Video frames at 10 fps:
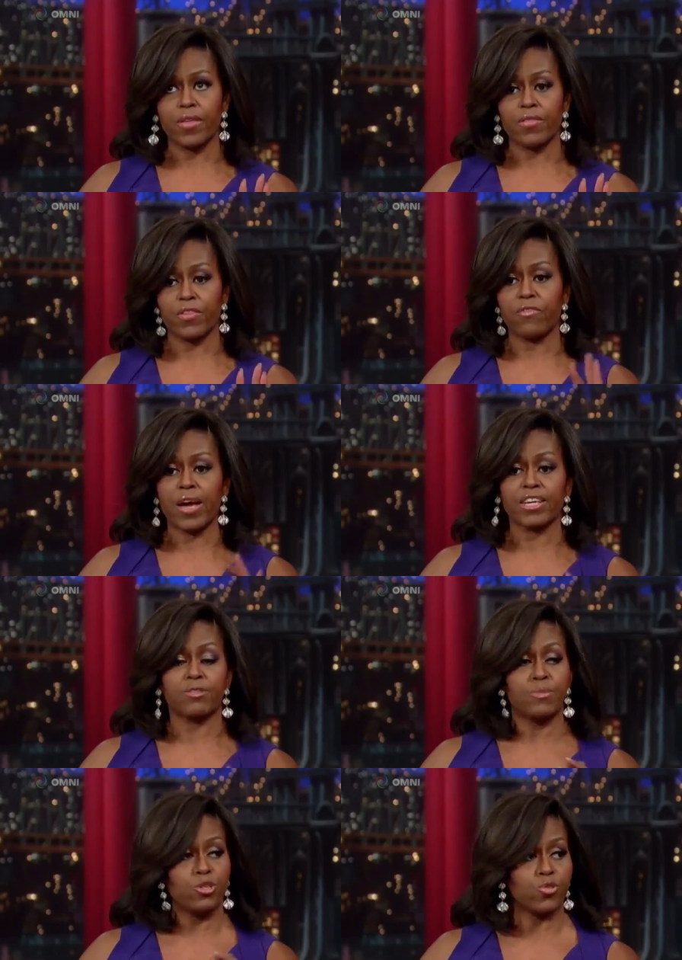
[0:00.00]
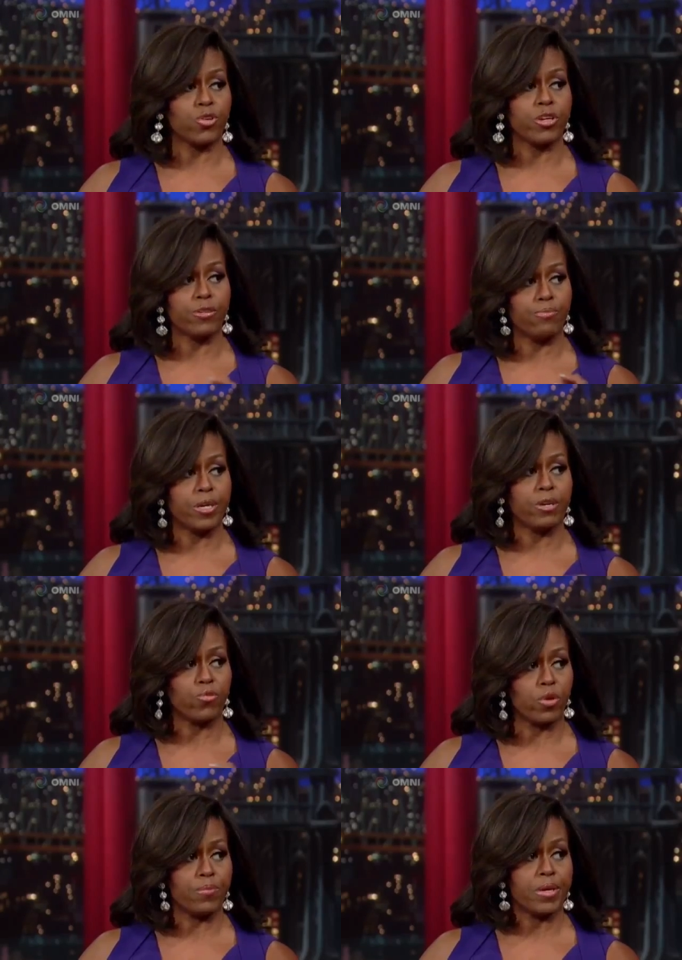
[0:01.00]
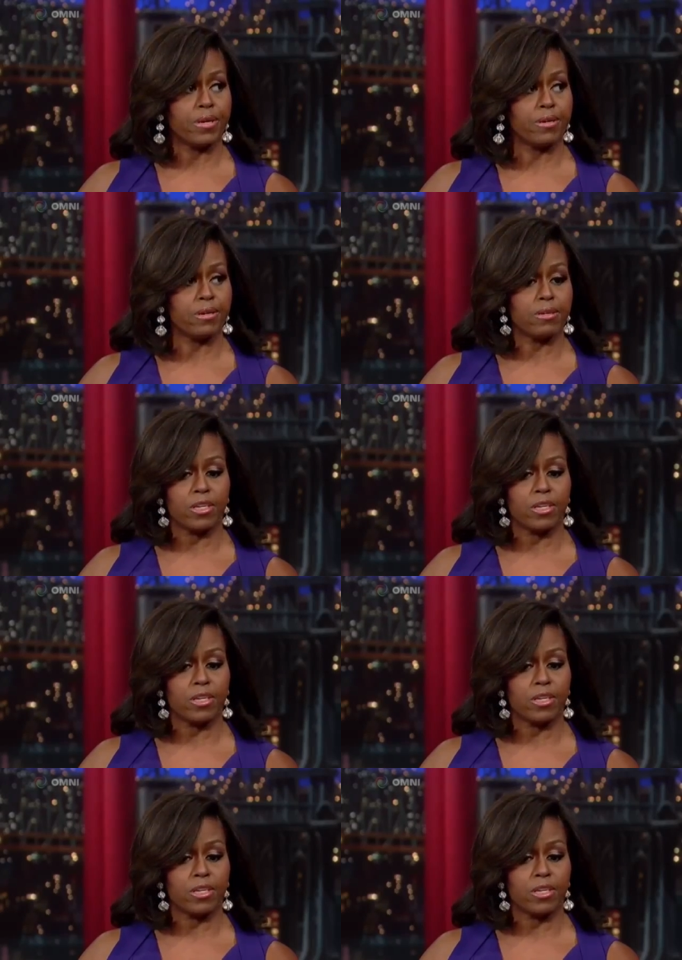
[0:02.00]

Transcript: that the vast majority of men and women